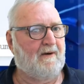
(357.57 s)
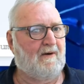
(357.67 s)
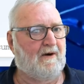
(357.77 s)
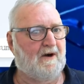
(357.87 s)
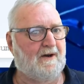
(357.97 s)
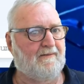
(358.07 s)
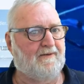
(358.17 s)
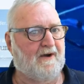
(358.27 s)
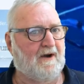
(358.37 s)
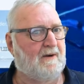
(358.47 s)
right?
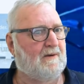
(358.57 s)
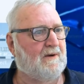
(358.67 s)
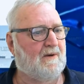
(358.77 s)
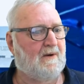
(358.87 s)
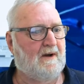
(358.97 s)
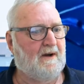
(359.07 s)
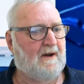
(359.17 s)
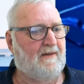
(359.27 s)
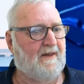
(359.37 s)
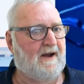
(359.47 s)
So
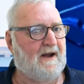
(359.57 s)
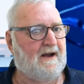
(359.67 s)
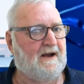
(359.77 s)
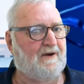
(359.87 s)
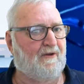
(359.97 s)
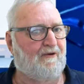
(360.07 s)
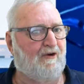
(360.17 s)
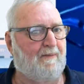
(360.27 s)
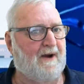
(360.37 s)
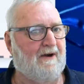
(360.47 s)
there, into the
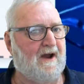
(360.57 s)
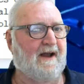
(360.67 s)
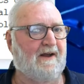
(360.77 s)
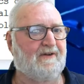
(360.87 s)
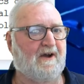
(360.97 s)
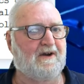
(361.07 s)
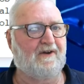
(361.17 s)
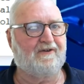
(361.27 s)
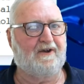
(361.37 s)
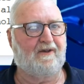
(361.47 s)
drop area. So you can
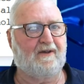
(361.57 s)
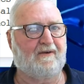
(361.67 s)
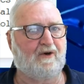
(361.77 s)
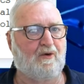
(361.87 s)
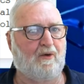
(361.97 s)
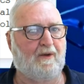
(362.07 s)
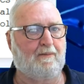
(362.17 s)
see that they've got all the